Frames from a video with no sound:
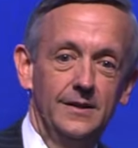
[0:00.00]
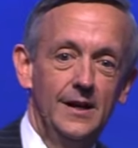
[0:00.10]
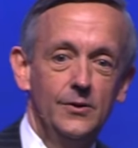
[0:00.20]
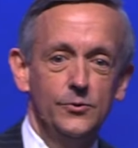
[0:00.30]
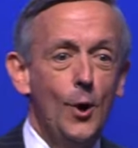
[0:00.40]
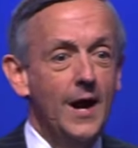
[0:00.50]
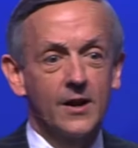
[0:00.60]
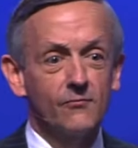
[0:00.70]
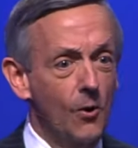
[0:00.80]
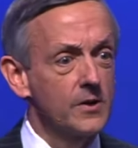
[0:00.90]
you know, do I
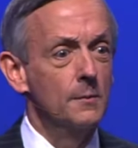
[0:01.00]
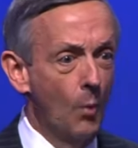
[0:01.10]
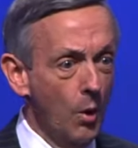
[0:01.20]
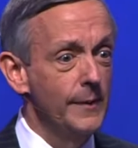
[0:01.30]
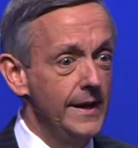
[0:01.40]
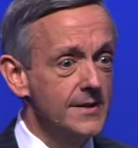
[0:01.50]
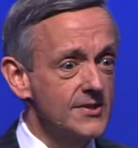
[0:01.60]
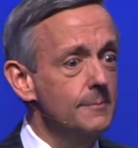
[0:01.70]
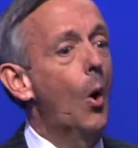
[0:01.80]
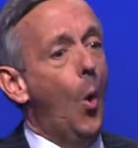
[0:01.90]
convert to
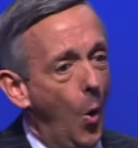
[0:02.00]
Mormonism,